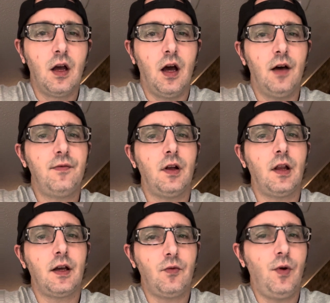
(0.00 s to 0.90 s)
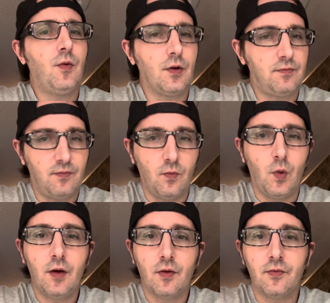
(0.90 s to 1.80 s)
I felt like we
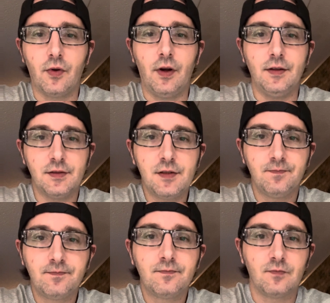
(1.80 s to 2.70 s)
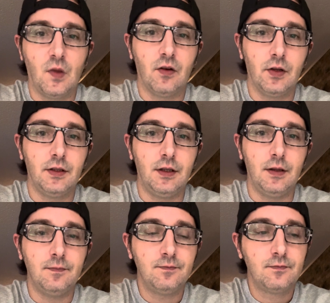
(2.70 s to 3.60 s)
were friends. I really did.